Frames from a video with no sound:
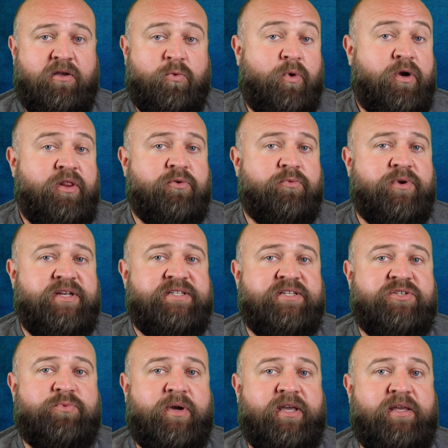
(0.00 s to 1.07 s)
One of the
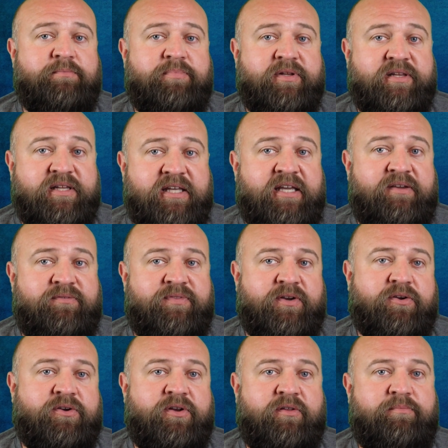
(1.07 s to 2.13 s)
reasons why he believed there
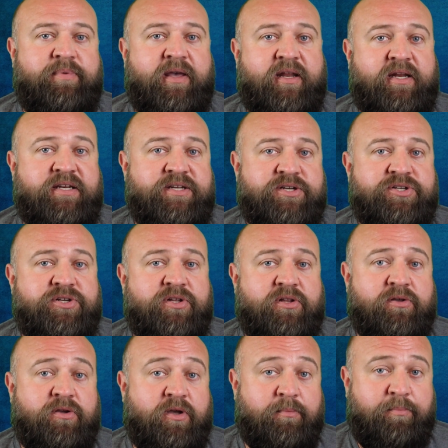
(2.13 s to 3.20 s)
could have been
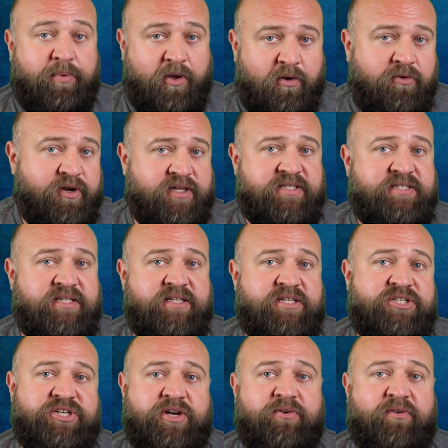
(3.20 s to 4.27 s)
additional components to this
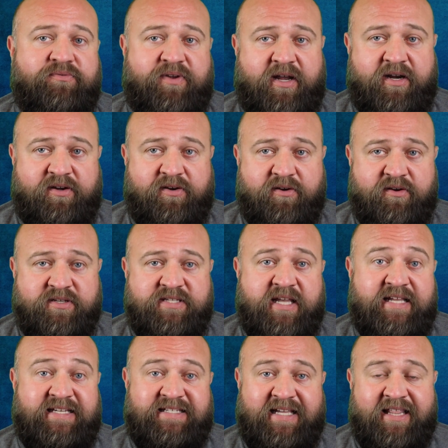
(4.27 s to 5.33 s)
general factor is that
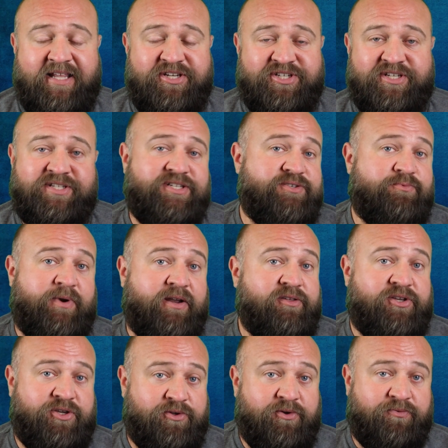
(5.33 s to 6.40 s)
intelligence is
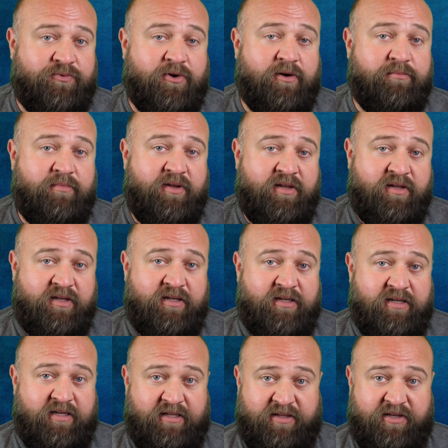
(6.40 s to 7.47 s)
rarely uniform.
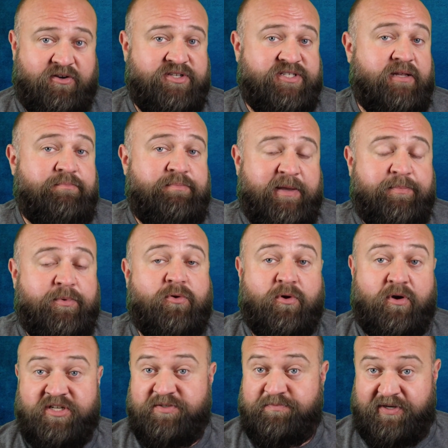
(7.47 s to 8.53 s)
There are some people who
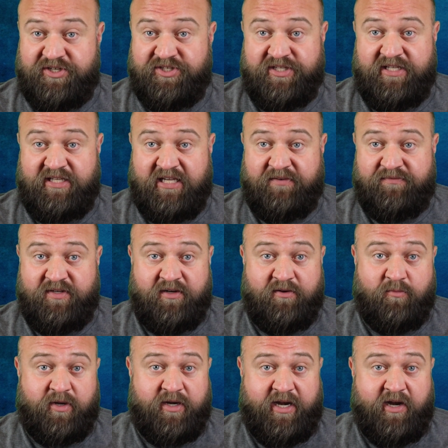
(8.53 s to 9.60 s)
are especially gifted in
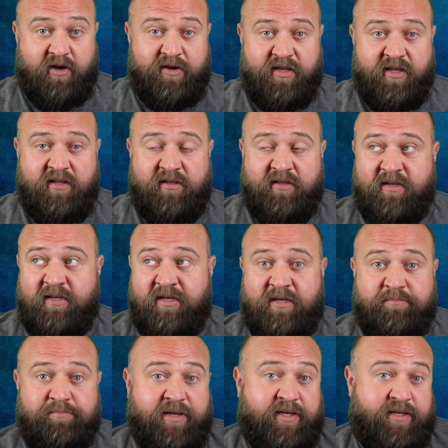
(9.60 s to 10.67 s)
one area,
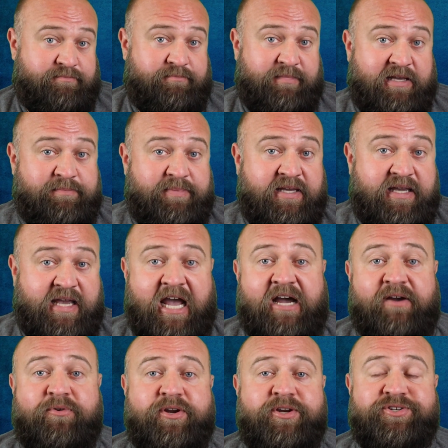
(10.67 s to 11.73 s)
but may be
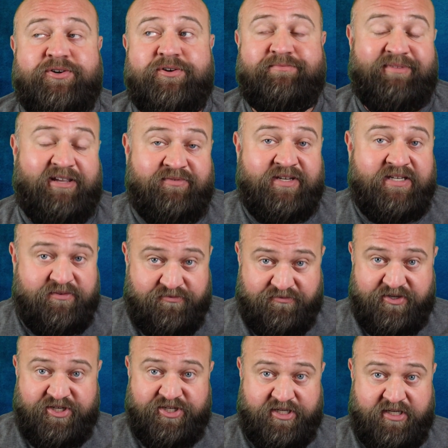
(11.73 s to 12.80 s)
average or even
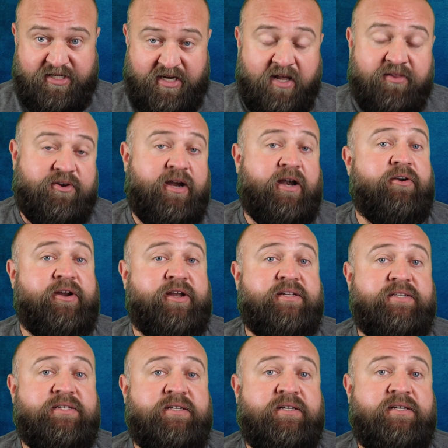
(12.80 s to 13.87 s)
deficient in other
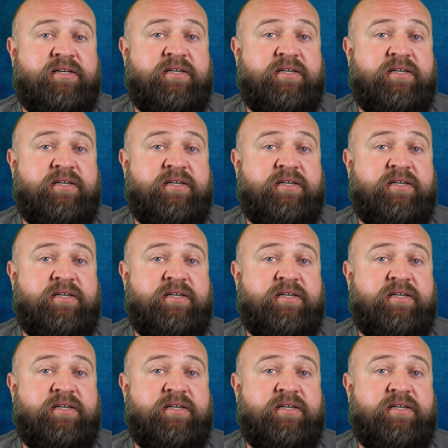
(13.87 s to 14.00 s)
areas.